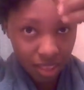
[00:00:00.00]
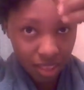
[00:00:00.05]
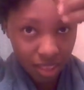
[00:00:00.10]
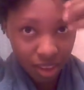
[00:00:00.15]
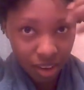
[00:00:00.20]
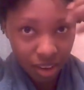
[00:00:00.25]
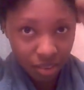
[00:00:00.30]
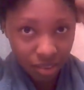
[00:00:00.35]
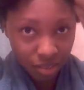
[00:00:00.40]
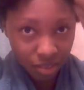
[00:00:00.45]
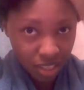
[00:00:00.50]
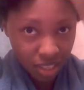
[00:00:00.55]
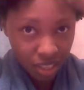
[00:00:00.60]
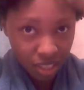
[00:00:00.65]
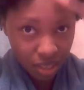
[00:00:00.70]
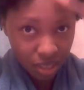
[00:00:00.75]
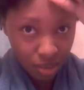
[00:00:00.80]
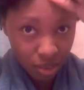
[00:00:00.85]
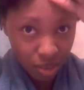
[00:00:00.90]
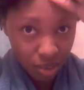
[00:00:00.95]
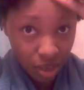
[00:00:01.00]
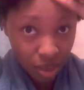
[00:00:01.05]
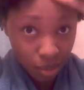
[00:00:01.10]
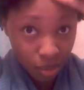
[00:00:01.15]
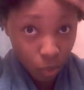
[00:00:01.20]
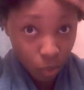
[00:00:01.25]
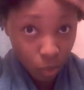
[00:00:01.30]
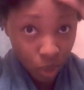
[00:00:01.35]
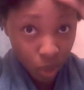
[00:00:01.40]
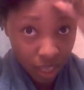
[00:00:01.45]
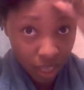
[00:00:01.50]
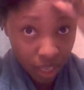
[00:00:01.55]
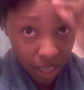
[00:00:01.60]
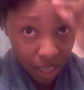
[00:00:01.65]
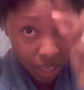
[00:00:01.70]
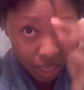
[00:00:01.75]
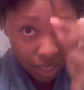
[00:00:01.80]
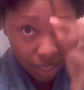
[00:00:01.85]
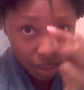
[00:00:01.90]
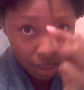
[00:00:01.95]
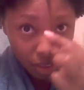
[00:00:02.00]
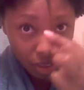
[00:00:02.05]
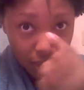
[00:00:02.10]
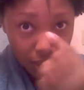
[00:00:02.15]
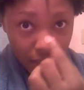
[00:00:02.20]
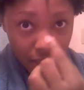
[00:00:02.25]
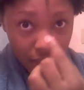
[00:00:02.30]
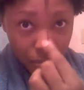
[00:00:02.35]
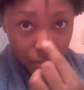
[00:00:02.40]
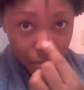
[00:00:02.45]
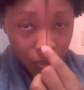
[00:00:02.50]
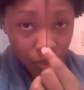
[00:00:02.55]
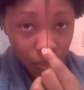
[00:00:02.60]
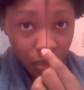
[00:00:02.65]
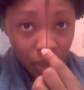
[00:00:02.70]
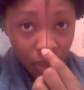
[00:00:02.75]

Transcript: They're just more delicate, okay?